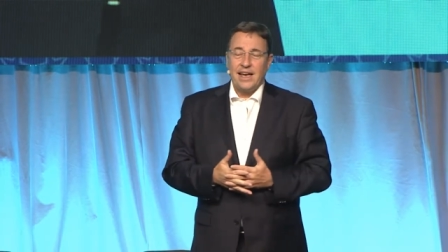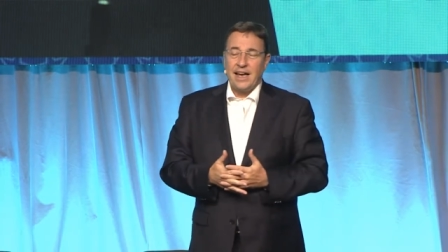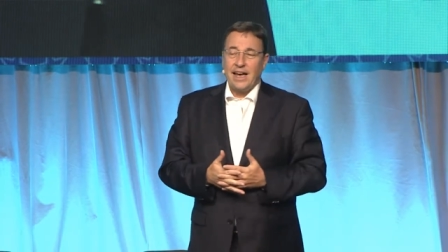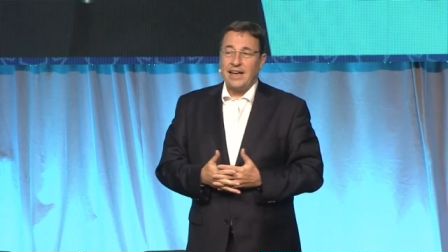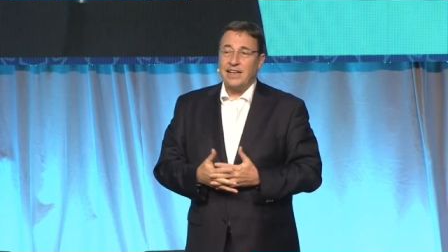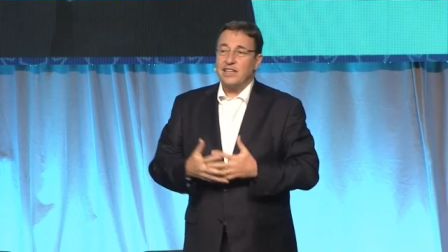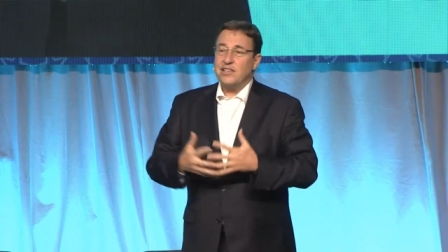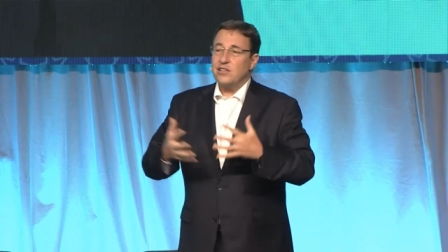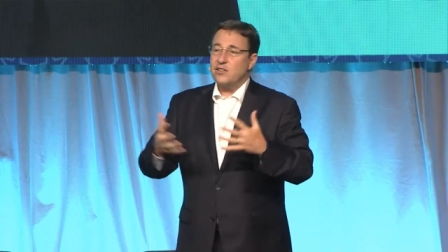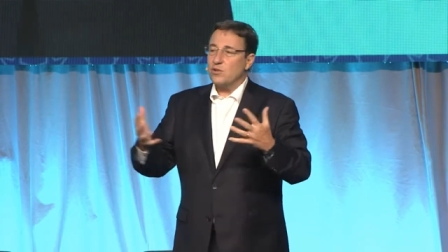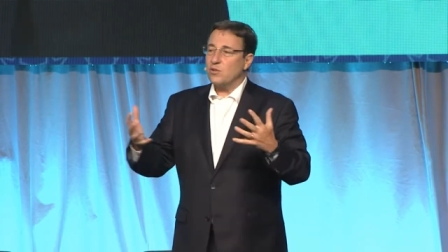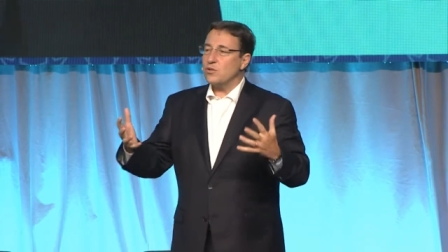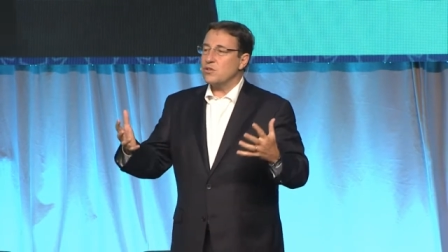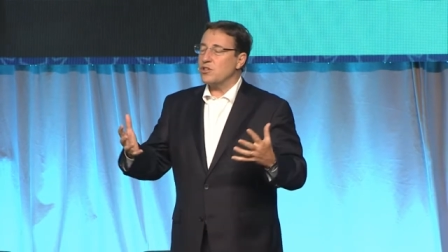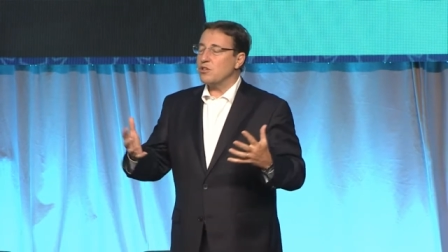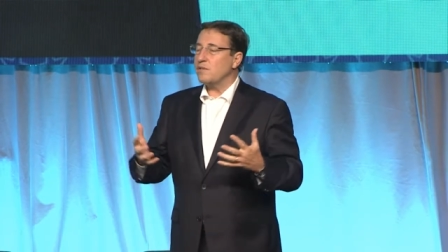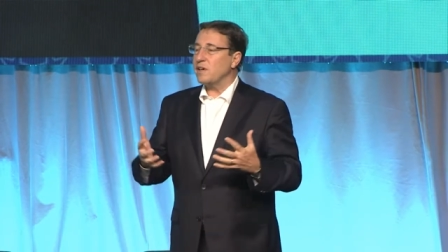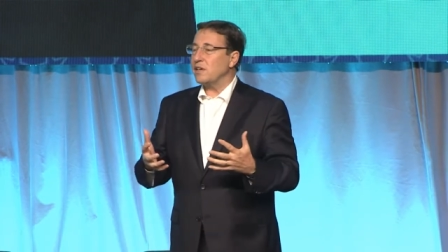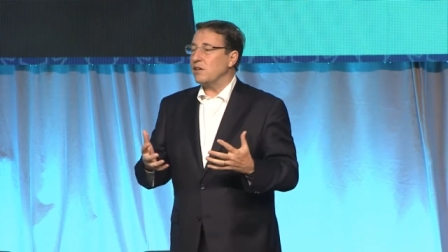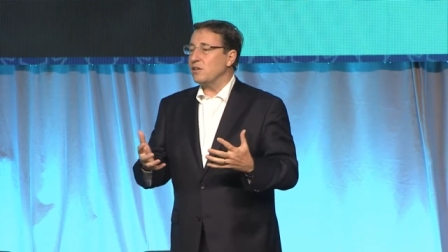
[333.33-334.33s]
And it is
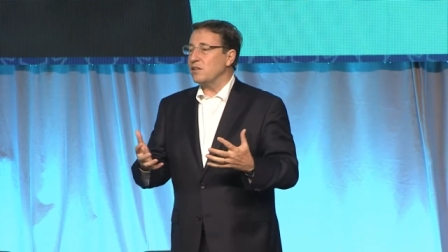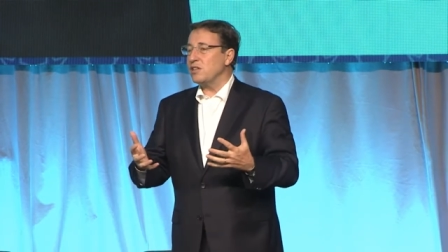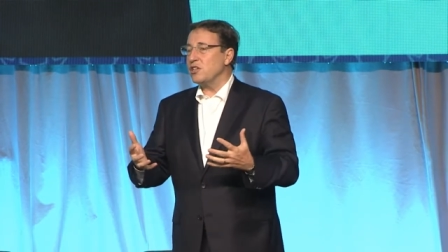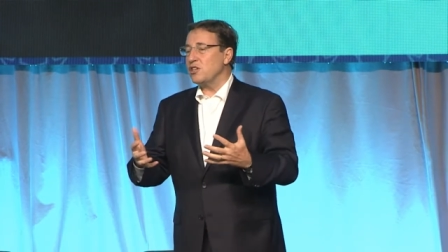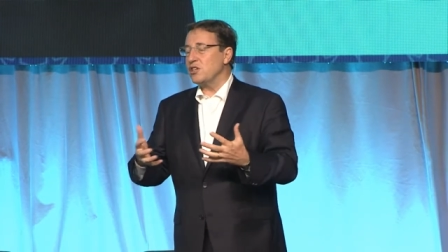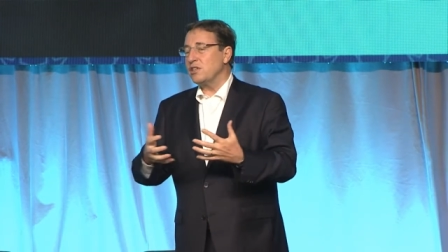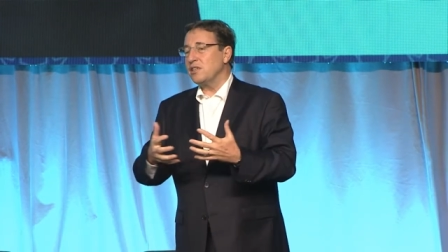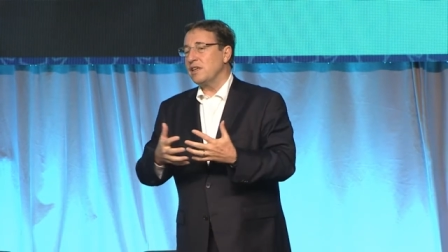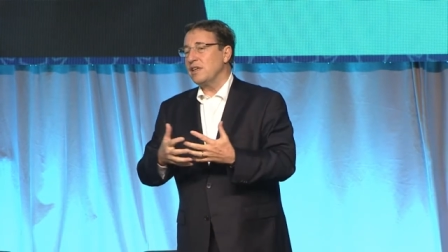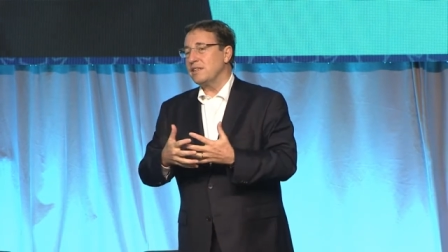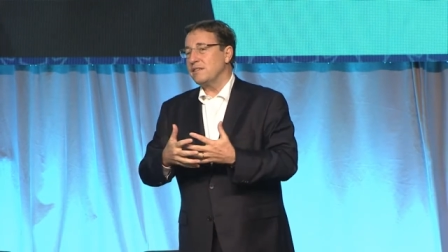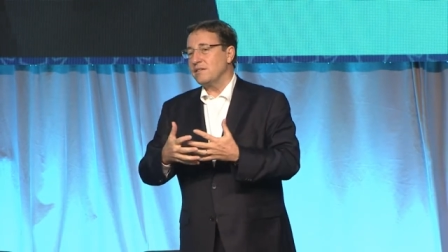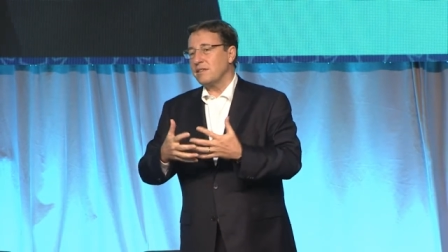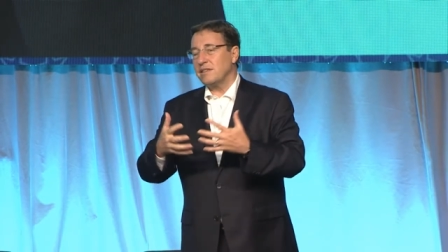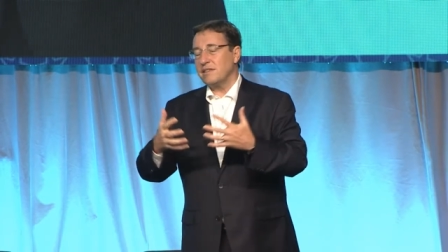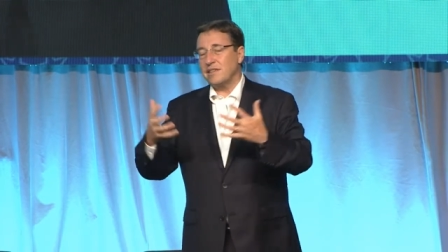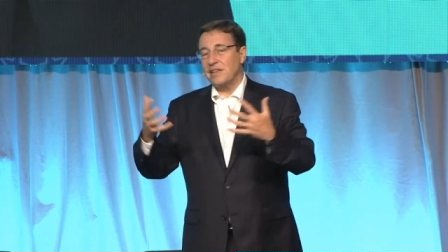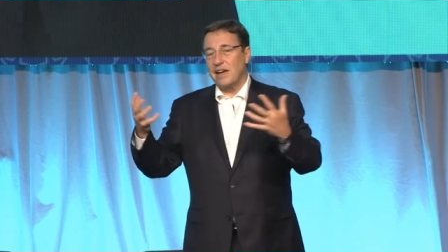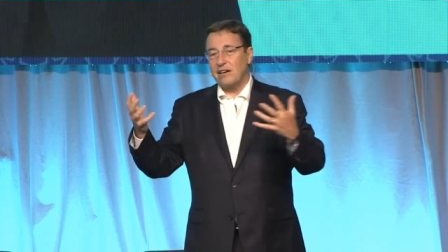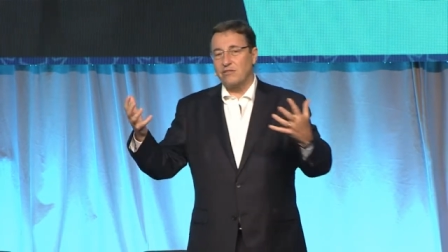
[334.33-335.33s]
also recognition
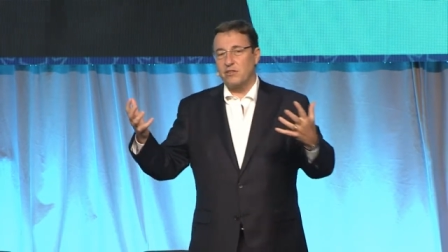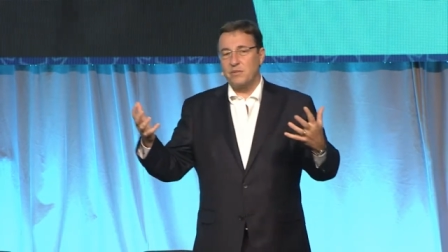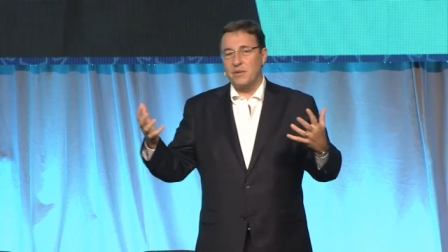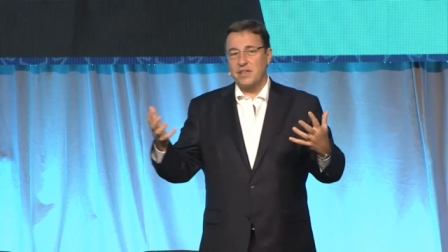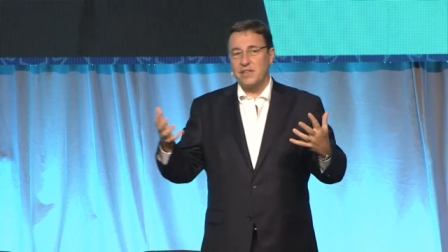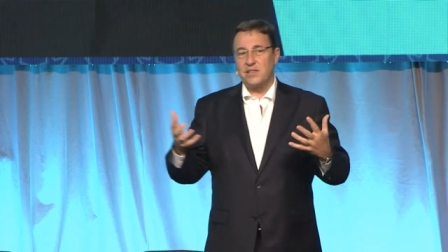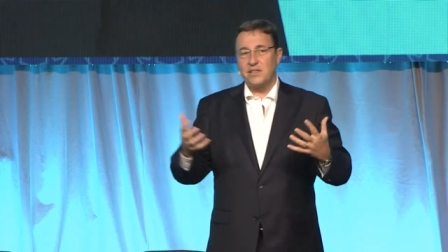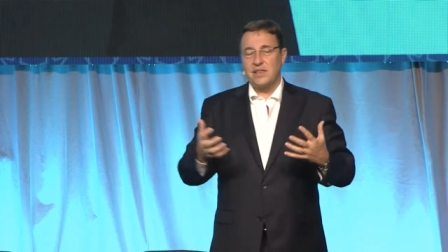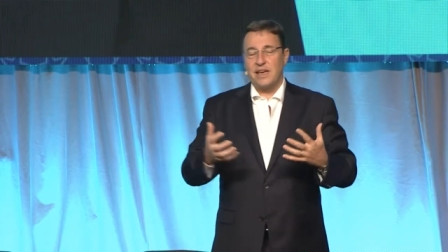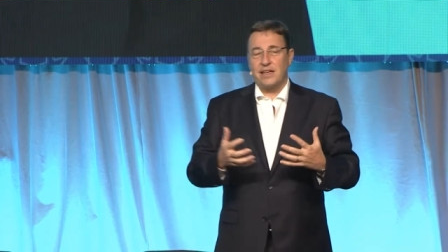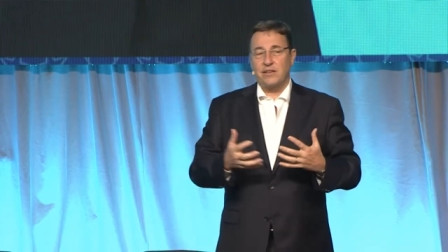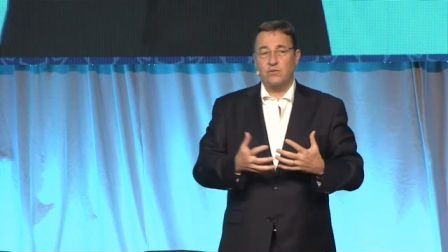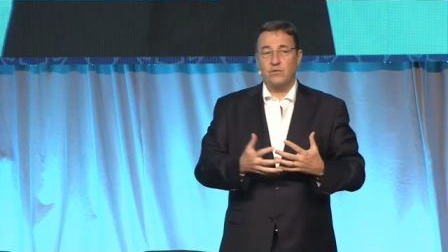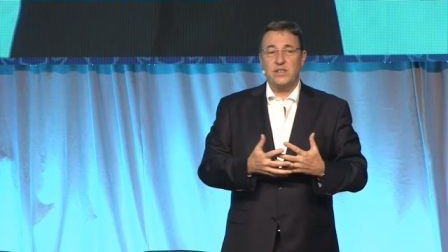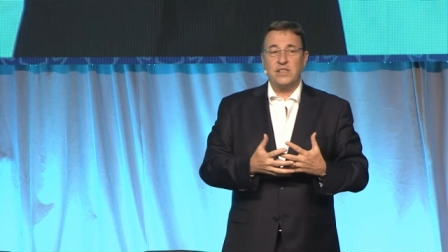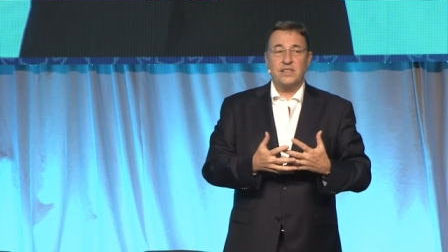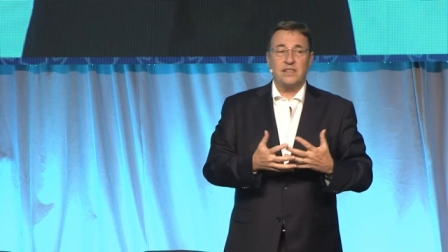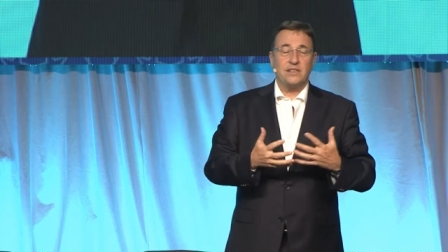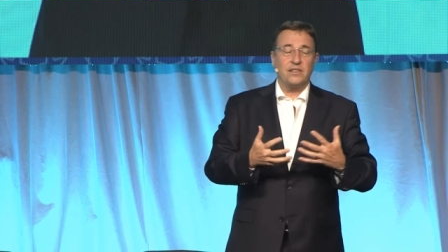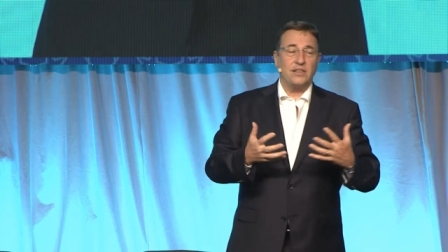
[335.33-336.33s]
that governments and
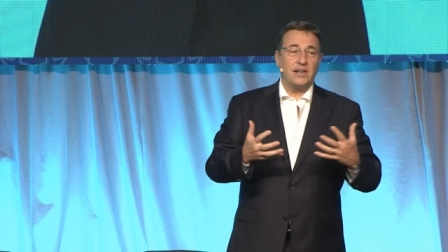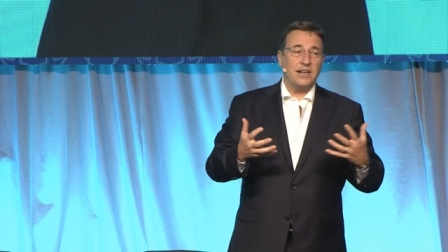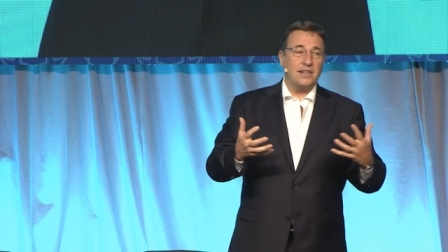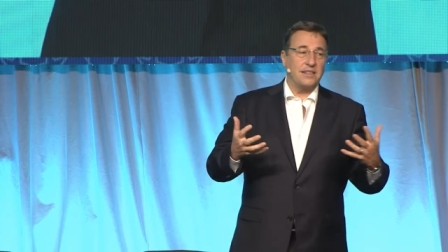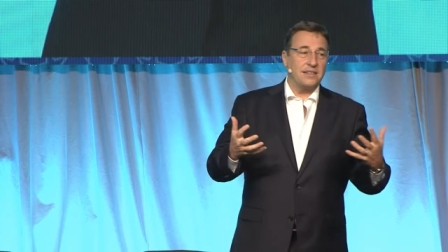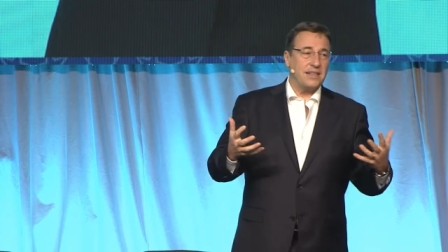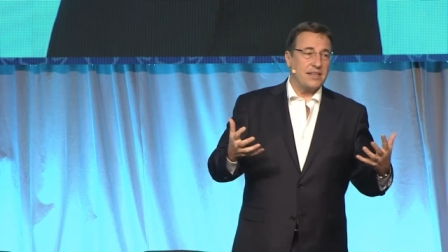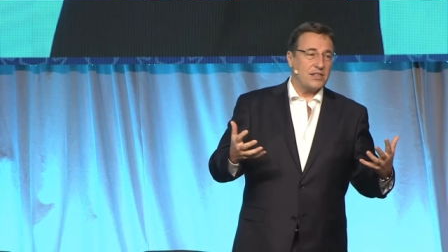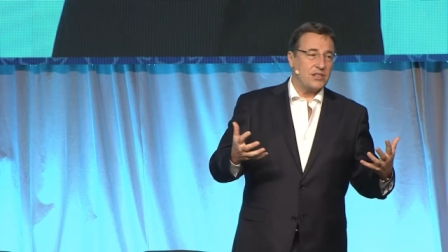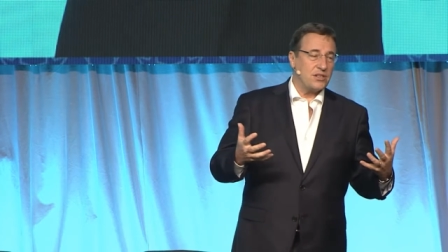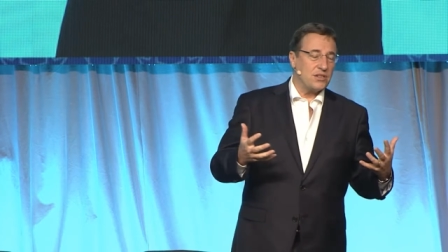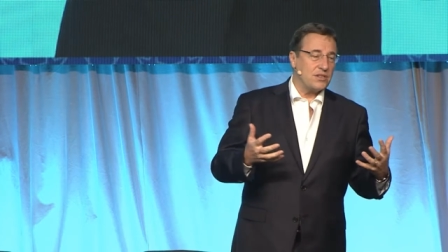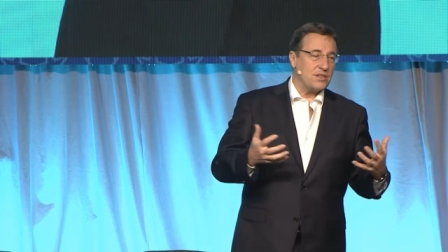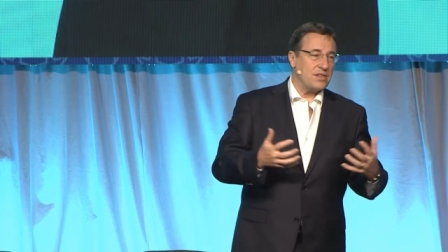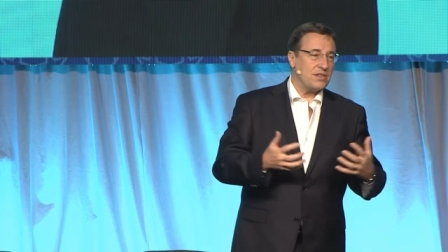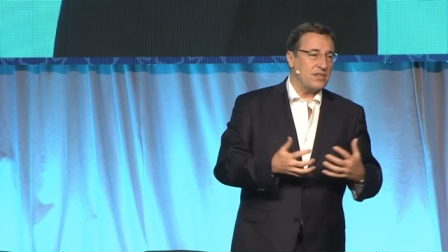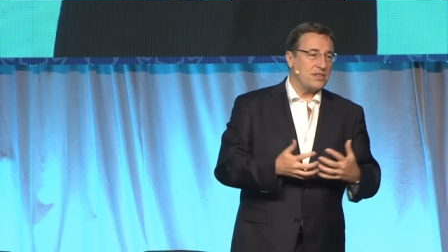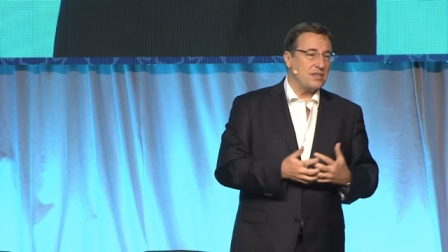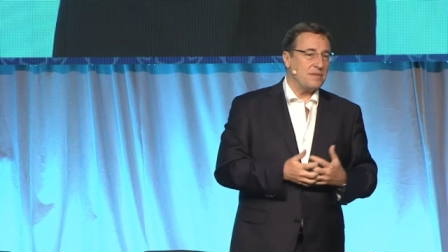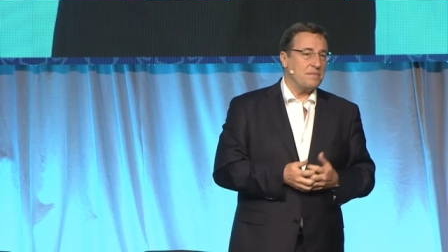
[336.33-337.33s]
we in the United Nations
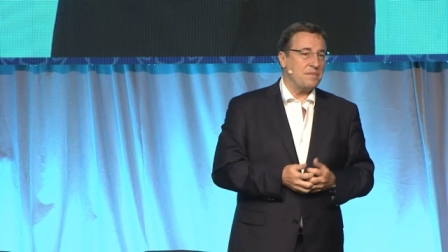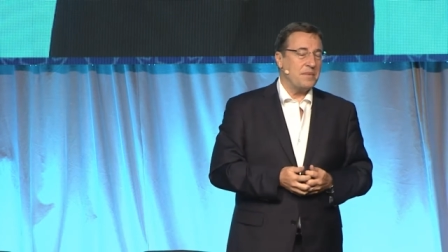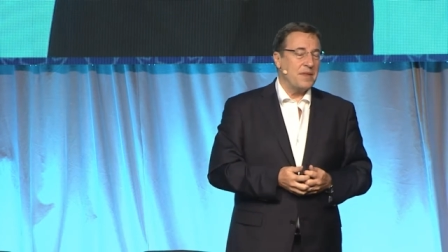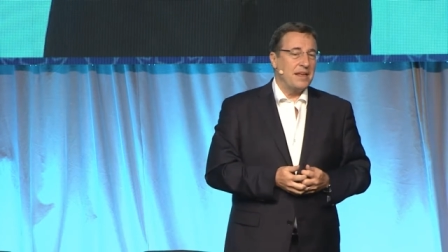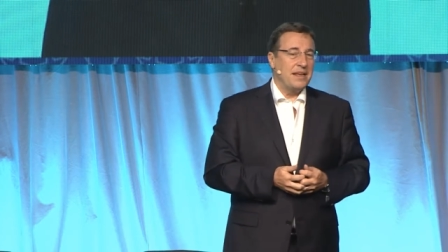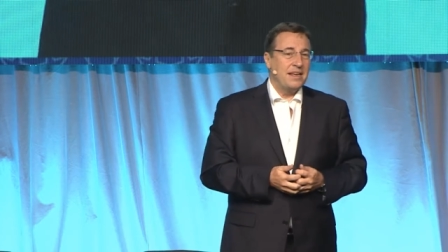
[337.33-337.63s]
system